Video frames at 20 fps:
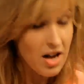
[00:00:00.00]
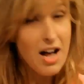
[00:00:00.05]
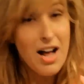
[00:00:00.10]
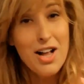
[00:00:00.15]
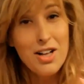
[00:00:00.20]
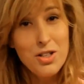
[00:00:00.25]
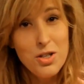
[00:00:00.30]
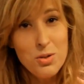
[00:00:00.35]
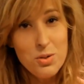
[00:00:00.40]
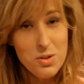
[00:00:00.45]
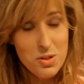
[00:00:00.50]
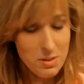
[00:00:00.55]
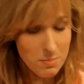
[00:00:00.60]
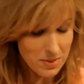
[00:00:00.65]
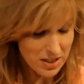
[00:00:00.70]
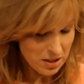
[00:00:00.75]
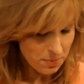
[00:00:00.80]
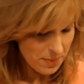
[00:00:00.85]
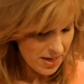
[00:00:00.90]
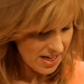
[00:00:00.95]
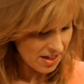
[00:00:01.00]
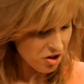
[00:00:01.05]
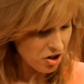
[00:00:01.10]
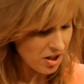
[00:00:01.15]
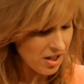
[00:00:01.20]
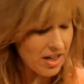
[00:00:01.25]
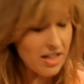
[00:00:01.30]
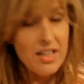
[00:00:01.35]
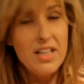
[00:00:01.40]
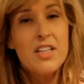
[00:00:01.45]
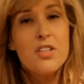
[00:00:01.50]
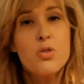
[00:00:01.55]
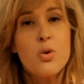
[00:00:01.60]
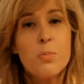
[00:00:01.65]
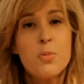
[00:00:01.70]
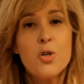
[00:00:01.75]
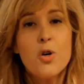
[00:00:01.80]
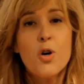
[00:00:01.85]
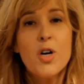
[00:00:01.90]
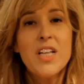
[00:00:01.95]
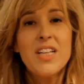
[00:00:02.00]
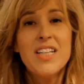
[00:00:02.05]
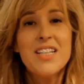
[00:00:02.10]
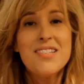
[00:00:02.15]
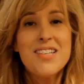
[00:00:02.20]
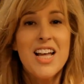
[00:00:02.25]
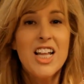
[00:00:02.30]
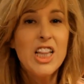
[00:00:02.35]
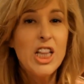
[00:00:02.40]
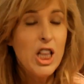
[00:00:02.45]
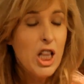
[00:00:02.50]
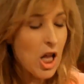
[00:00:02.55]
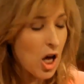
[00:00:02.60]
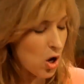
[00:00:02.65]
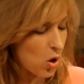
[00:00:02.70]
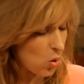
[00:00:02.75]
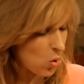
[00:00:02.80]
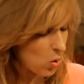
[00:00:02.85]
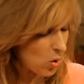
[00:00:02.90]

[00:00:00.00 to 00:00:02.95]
I'll use my spatula. So I'm turning this on low.